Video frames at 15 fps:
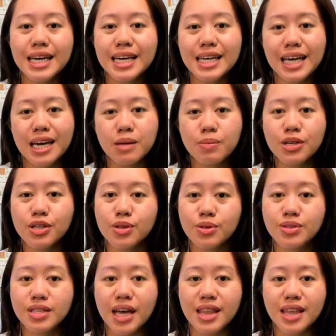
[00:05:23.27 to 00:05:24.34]
can be
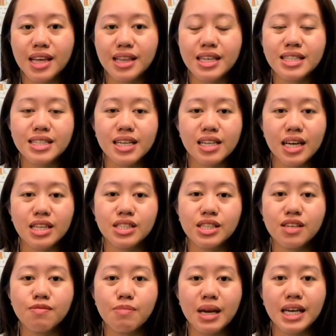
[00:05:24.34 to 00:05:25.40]
used and that the selection
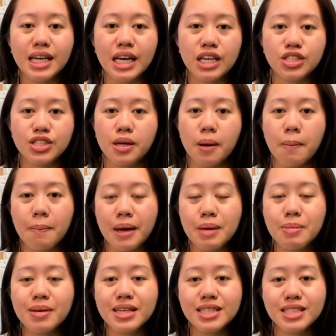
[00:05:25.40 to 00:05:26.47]
of medication may
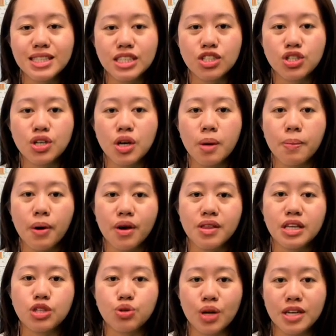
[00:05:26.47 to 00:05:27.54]
be contingent upon
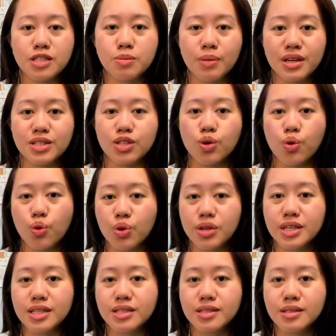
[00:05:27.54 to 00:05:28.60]
the transplanted
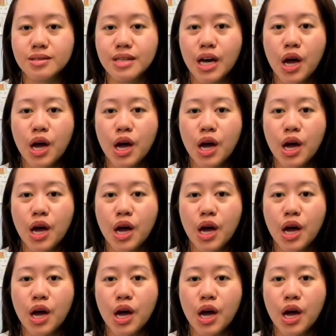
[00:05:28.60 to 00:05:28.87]
organs.